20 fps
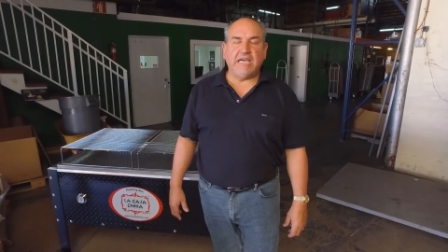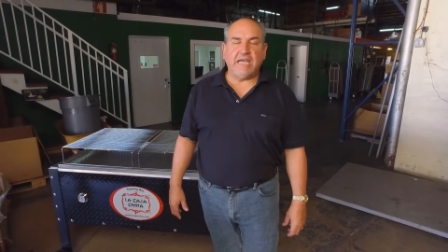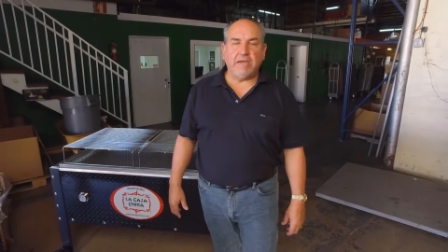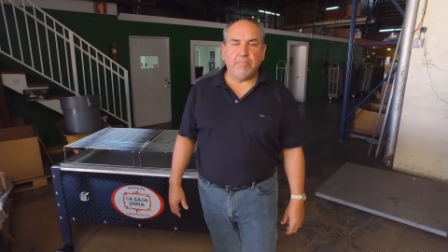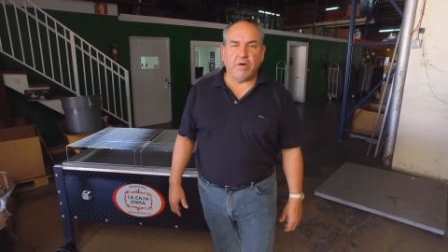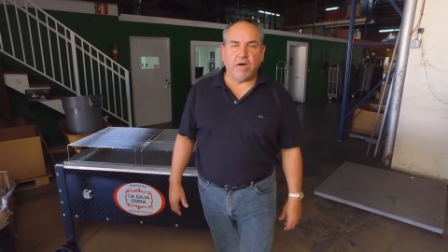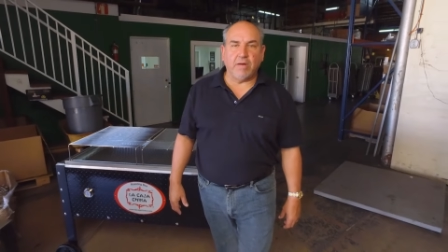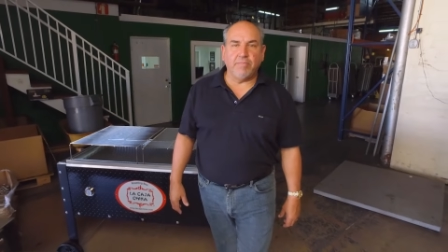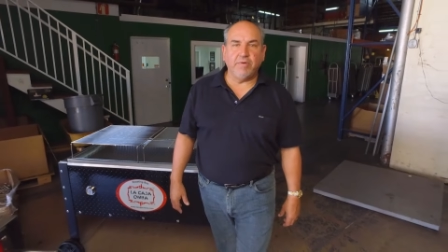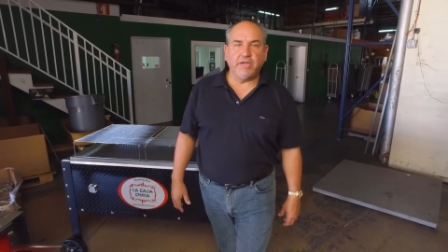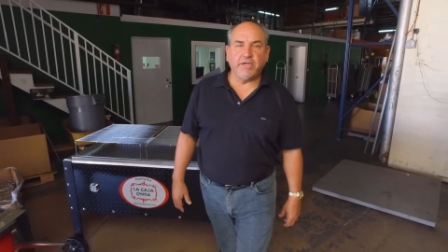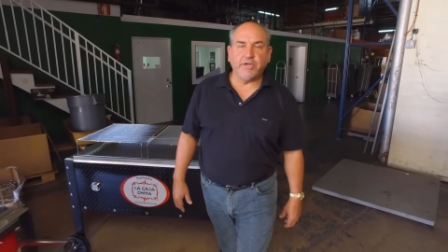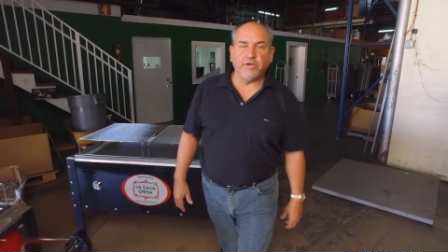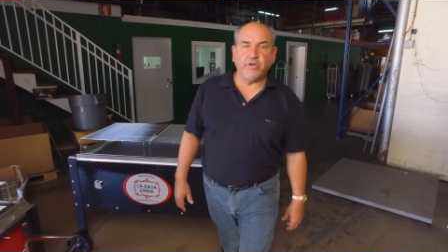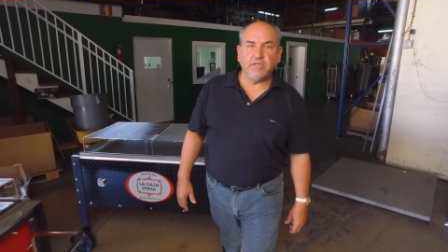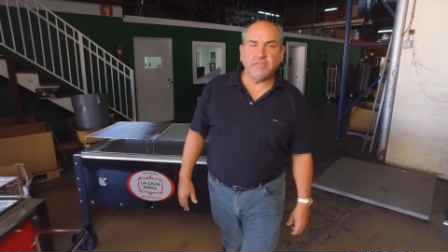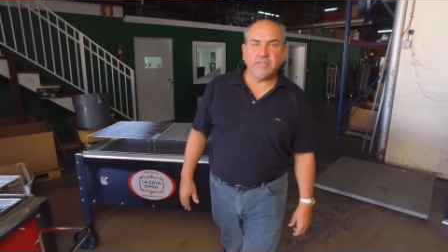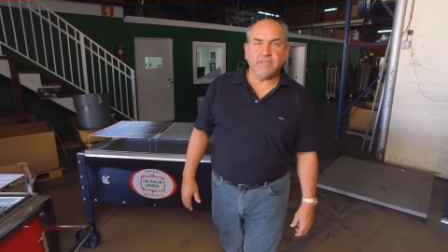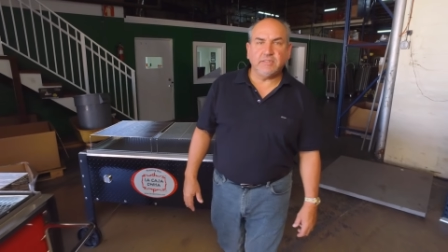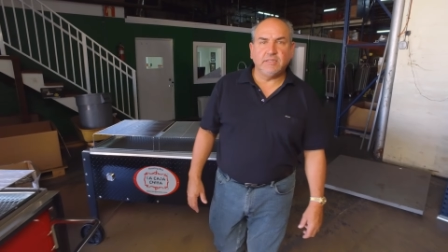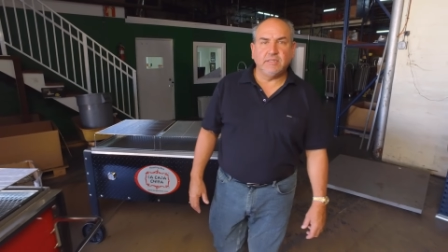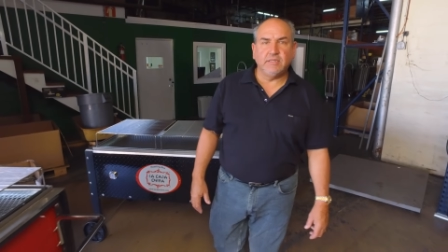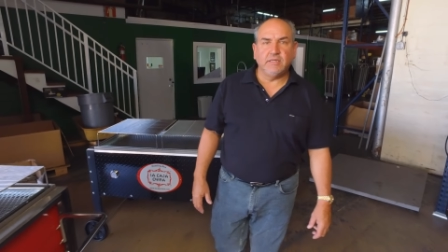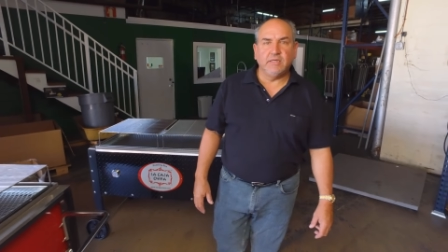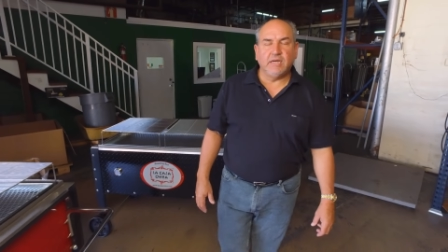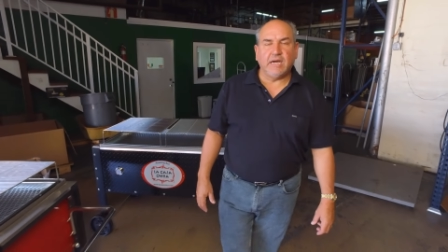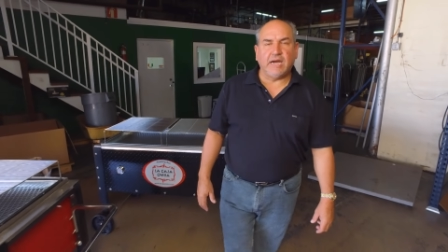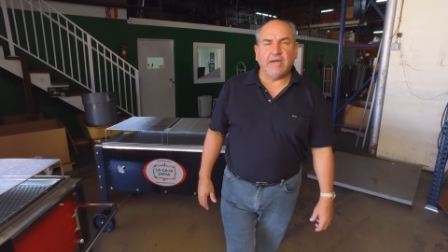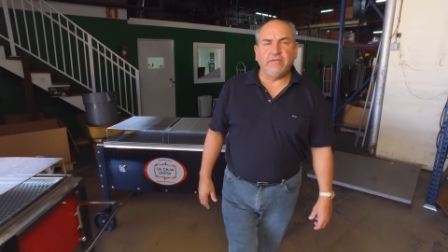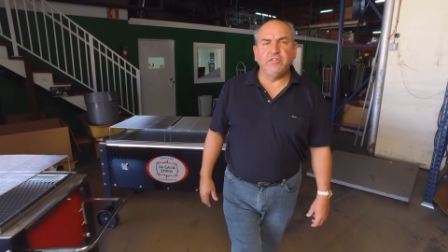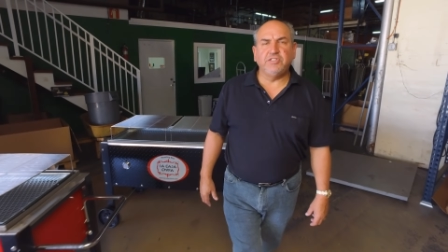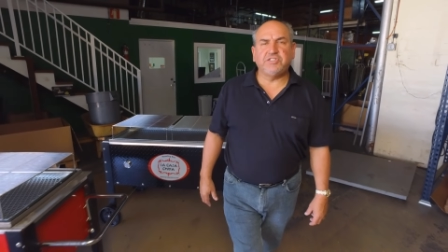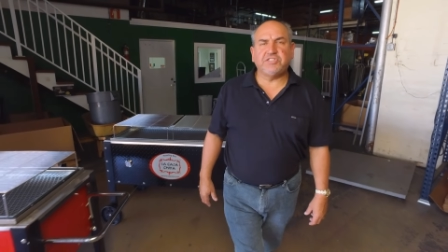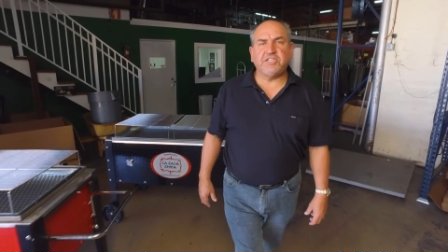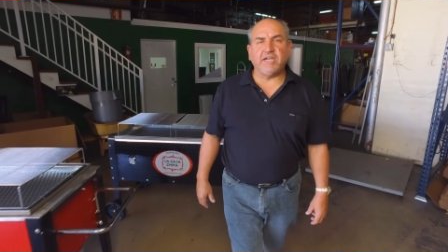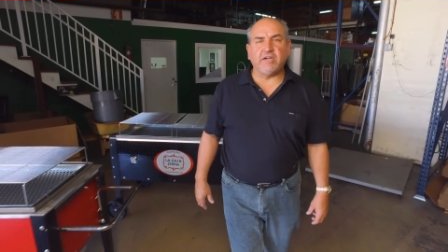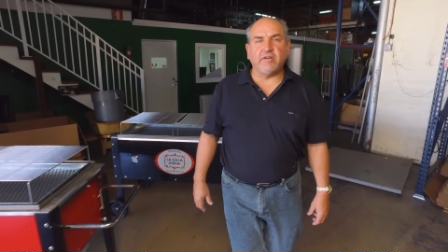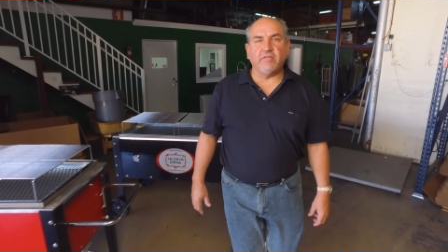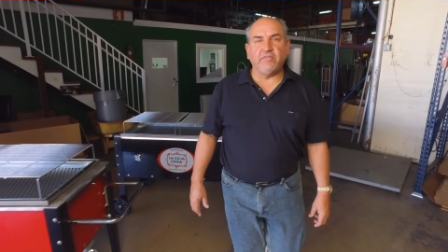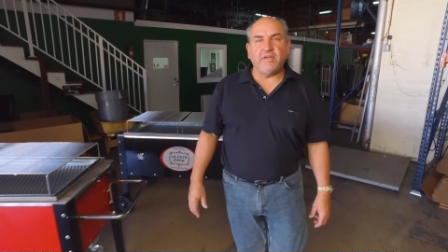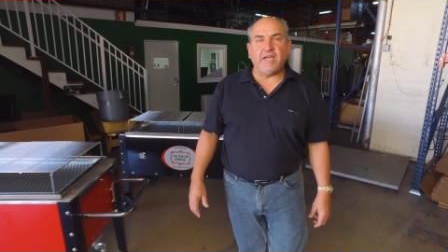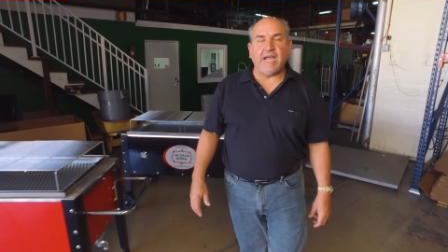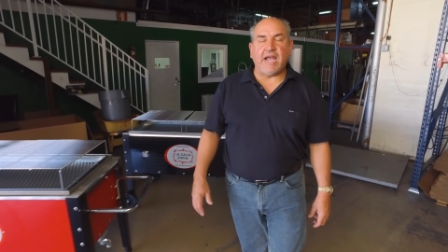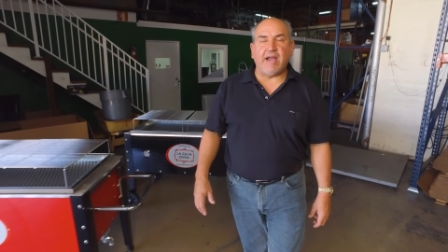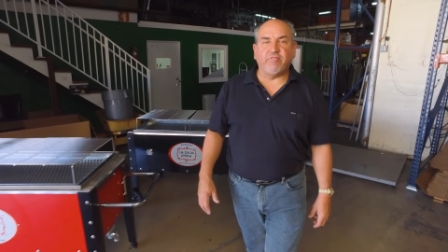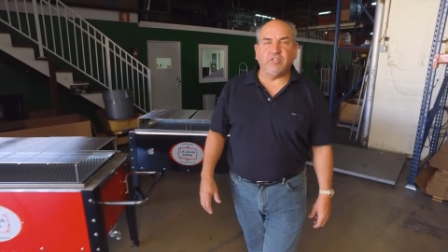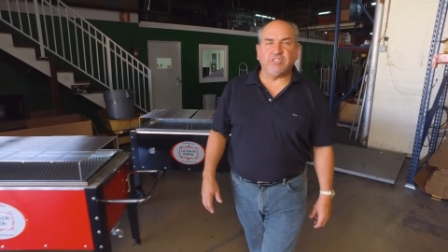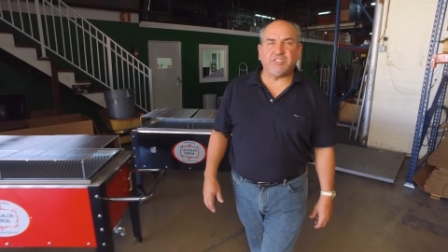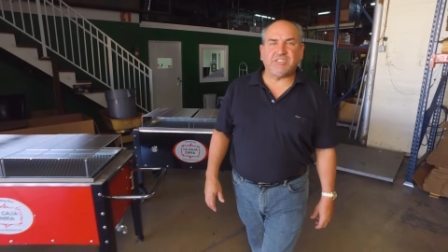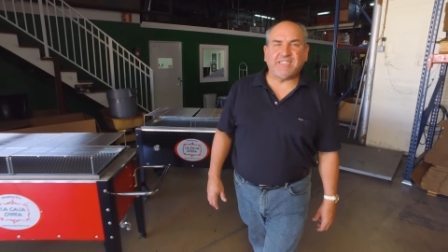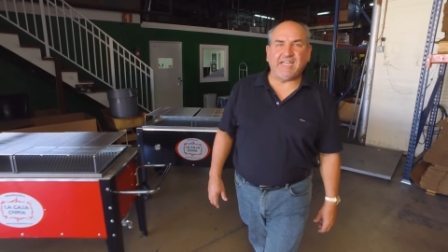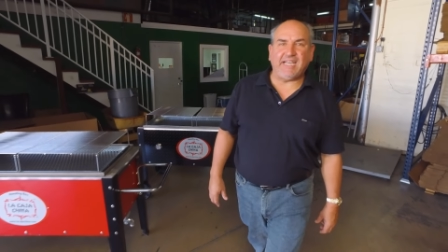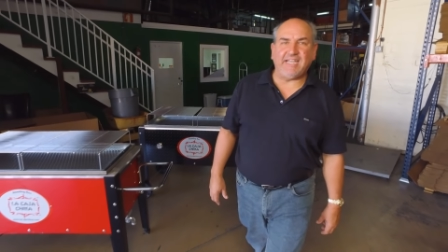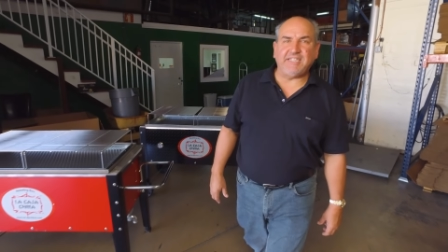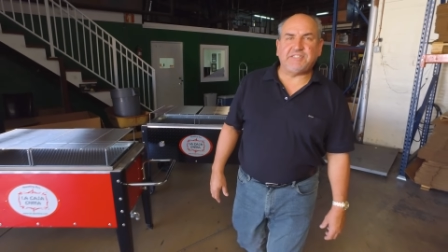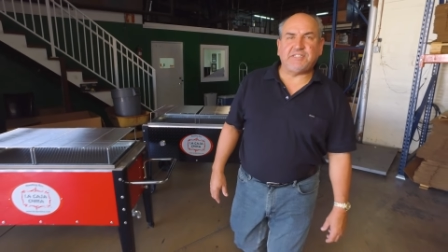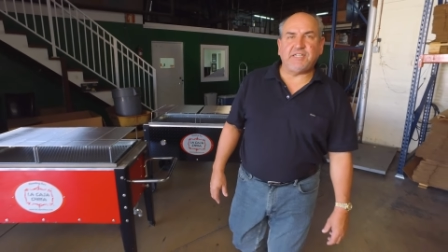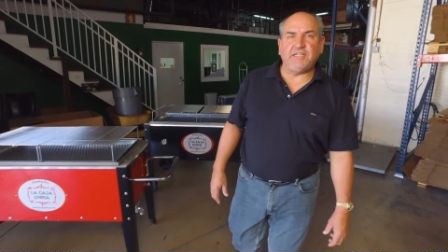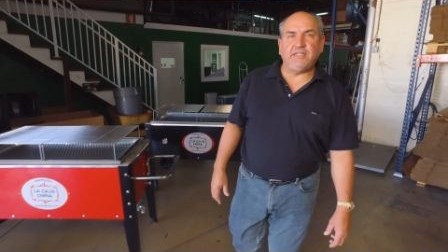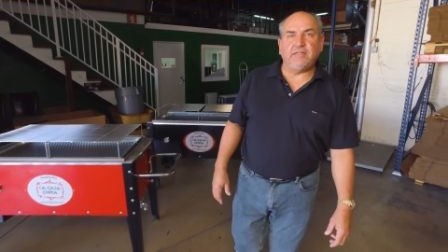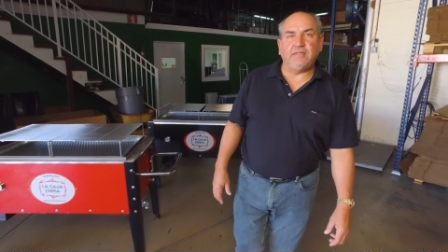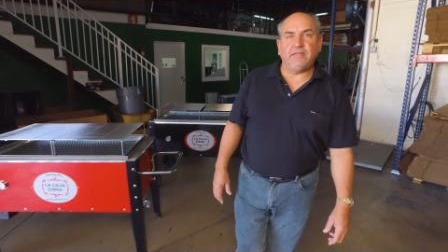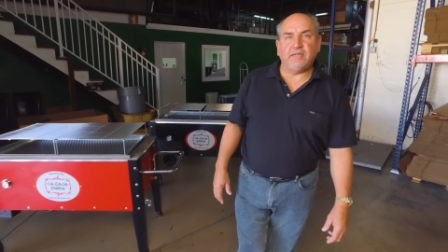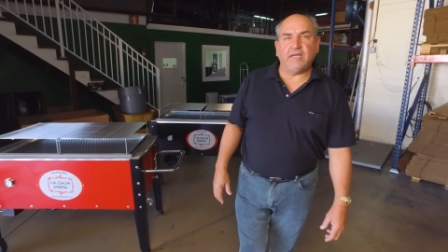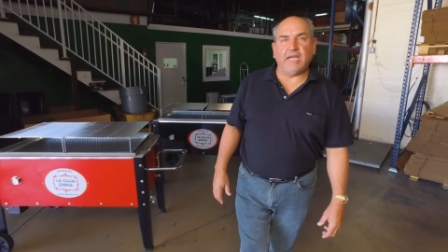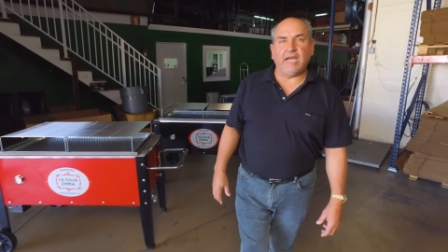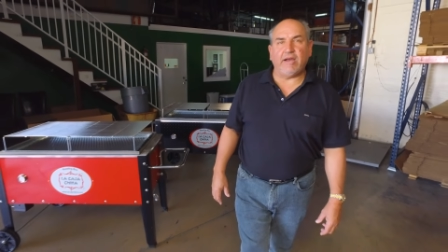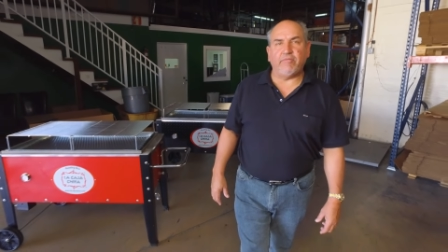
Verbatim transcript: Hey barbecuers, are you sick of the average tasting